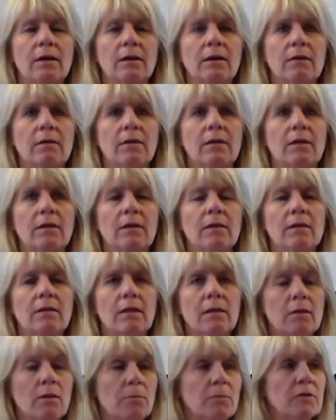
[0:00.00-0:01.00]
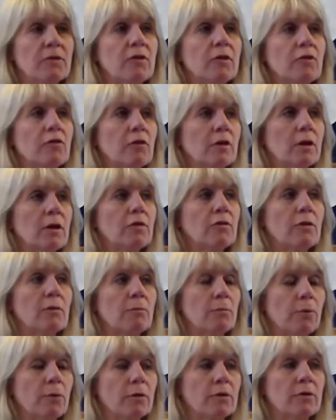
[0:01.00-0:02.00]
Yeah, the position is
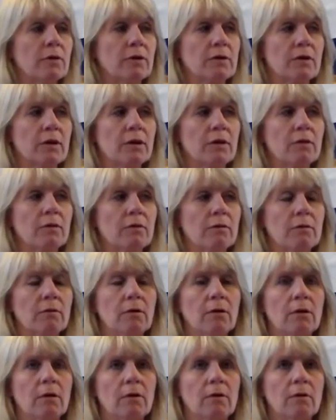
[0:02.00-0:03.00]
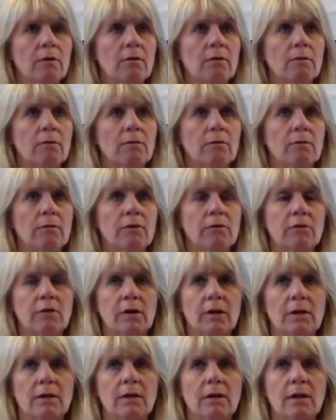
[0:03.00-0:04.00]
important. I don't
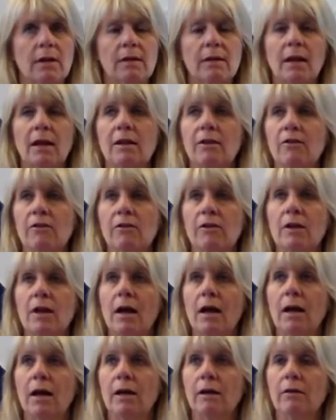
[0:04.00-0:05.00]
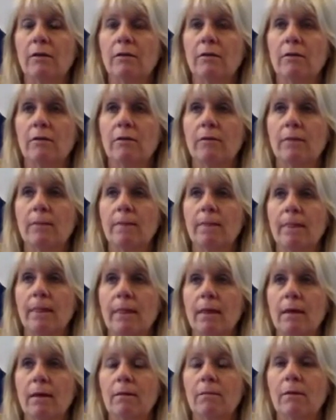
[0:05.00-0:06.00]
want you to think that it's not,
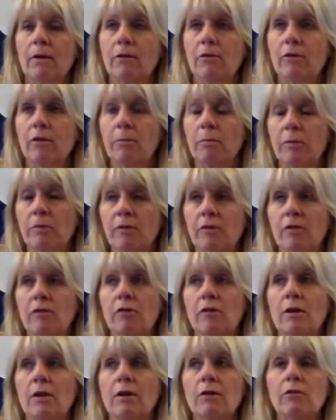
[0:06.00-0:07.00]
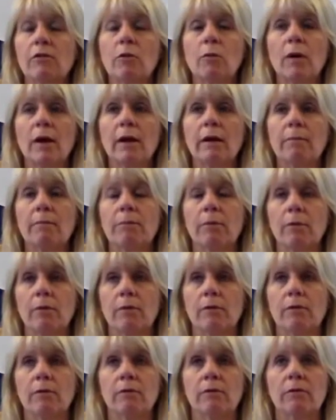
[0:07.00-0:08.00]
because the position is quite
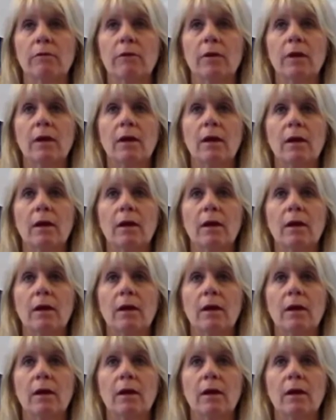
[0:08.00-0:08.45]
important.